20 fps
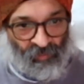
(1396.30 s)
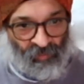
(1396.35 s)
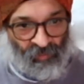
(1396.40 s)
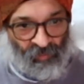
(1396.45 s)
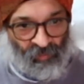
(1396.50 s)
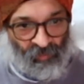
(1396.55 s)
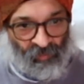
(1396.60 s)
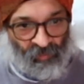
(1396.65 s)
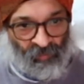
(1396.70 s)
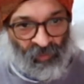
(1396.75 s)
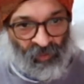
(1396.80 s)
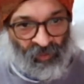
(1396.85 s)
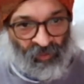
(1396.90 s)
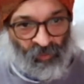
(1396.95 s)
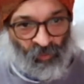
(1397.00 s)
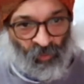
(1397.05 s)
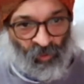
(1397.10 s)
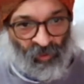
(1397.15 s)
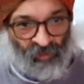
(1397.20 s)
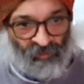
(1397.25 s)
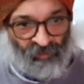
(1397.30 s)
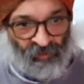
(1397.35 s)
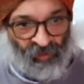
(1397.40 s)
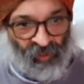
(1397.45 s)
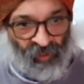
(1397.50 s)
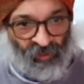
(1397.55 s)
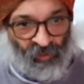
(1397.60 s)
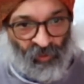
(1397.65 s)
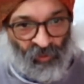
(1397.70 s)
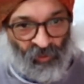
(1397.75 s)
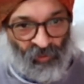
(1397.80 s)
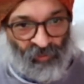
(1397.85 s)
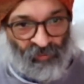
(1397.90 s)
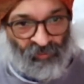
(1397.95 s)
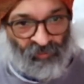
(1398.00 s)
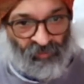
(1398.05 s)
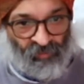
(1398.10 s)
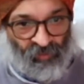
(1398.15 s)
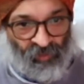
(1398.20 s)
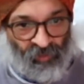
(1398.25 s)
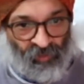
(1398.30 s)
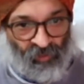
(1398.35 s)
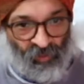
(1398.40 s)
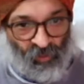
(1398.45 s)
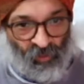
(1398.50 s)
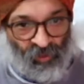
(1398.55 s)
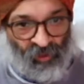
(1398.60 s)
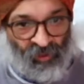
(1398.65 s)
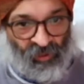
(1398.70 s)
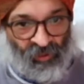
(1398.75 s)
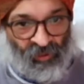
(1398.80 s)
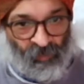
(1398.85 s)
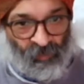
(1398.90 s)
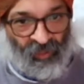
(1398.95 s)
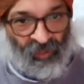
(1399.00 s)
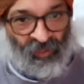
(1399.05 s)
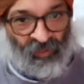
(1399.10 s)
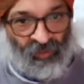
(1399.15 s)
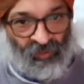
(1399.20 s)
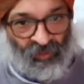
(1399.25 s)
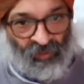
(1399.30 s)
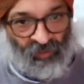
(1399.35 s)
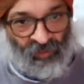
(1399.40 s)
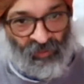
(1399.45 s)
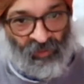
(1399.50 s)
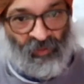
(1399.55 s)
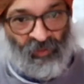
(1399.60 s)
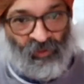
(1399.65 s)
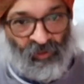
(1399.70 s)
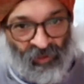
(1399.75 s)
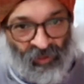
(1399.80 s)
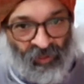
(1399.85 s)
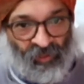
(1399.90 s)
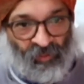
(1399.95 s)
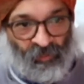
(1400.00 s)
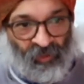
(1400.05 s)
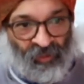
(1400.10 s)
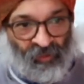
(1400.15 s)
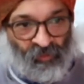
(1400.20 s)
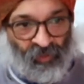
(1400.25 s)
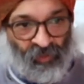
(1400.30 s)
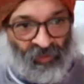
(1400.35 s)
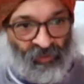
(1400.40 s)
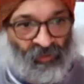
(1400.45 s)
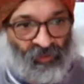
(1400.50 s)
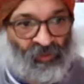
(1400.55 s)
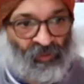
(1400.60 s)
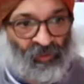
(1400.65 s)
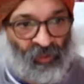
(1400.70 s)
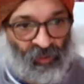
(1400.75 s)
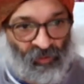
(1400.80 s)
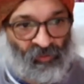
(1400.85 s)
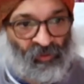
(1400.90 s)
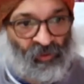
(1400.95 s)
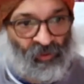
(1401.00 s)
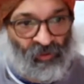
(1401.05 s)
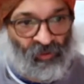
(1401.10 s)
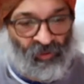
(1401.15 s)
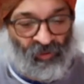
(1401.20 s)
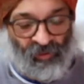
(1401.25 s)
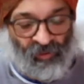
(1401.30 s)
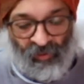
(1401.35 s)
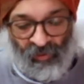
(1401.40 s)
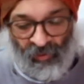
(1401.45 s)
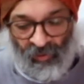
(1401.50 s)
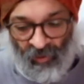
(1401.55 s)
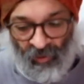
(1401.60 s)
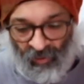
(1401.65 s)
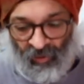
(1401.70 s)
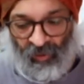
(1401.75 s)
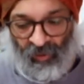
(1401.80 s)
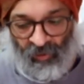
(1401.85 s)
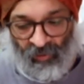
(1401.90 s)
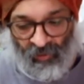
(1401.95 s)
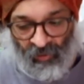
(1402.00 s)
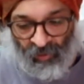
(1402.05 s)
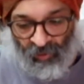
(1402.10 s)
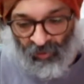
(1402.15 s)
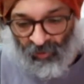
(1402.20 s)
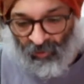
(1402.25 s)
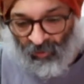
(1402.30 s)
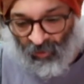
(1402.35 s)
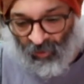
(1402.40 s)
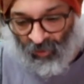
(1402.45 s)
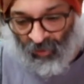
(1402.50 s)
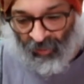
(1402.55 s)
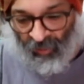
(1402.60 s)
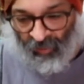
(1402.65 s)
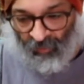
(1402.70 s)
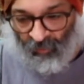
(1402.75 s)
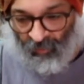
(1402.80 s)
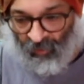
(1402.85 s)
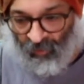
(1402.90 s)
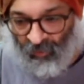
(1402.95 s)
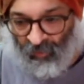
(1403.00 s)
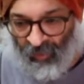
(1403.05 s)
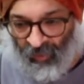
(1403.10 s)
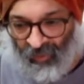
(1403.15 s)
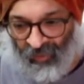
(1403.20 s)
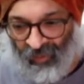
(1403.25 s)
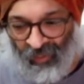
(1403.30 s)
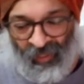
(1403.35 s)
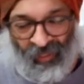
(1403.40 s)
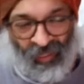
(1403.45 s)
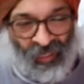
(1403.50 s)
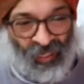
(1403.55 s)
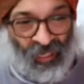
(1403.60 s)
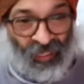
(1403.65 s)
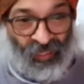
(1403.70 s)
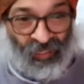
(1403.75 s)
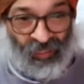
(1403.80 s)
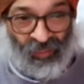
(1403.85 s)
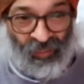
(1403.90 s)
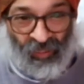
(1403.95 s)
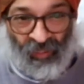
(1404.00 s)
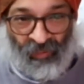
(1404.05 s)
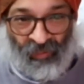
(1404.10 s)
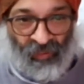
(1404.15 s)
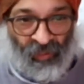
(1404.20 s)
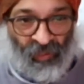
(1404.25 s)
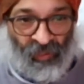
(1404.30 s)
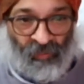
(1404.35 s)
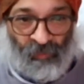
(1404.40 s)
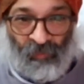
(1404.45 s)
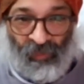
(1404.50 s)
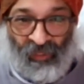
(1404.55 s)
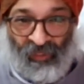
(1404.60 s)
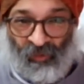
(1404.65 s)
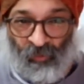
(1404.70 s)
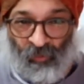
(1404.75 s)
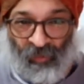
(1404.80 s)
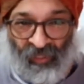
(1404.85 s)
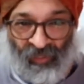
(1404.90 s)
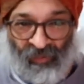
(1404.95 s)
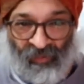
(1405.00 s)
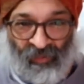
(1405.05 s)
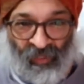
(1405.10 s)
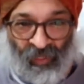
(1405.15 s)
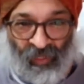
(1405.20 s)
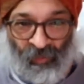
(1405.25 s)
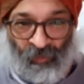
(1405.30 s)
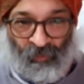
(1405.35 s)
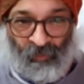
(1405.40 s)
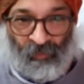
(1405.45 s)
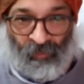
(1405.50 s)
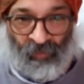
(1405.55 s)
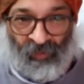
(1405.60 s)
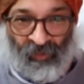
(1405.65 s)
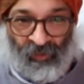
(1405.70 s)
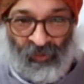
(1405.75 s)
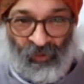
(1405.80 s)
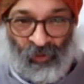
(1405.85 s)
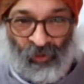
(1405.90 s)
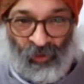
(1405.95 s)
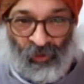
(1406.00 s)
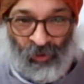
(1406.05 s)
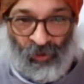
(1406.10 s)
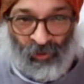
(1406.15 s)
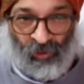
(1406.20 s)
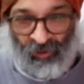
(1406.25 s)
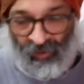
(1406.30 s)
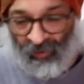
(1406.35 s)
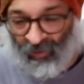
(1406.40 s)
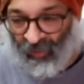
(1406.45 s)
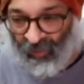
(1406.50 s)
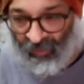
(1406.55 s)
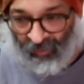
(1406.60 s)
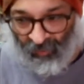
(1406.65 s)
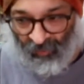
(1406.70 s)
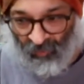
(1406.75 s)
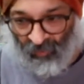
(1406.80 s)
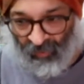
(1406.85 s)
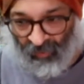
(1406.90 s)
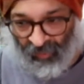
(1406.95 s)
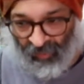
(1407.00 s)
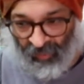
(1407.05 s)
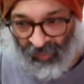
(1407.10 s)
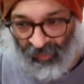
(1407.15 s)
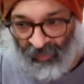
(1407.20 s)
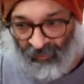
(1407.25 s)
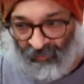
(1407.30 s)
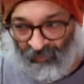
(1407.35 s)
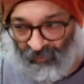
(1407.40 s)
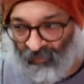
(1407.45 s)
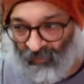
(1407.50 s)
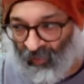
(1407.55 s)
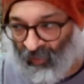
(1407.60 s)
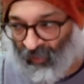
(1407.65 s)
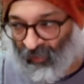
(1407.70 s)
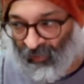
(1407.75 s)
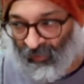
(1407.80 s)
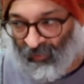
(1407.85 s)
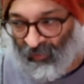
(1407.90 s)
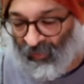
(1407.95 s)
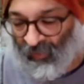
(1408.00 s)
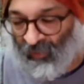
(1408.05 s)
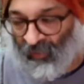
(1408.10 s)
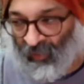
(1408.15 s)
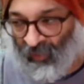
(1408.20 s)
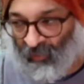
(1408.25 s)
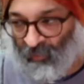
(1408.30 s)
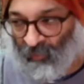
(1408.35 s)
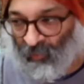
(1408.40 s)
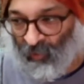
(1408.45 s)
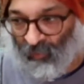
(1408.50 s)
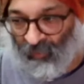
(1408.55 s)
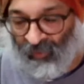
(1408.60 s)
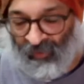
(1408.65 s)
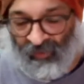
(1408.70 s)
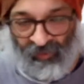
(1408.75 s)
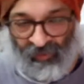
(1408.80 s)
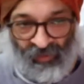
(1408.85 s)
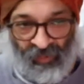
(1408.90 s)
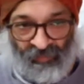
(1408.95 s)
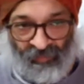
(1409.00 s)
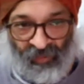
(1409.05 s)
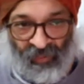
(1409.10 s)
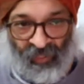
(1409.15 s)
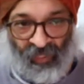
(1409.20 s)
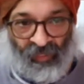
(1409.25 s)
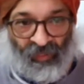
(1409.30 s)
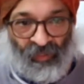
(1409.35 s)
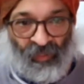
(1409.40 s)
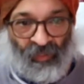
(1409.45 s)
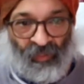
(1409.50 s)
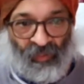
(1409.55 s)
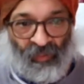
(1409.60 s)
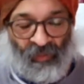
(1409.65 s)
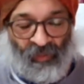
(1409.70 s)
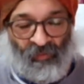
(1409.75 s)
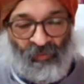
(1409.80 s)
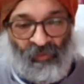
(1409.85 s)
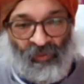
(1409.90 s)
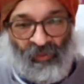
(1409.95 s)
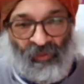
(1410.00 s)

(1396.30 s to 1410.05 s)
better one flake off, and don't change the bands until you try the beeswax. Sounds good. Okay, so I will do that. Yeah, beeswax I'm pretty sure I don't have. I think I'll probably just have a candle around.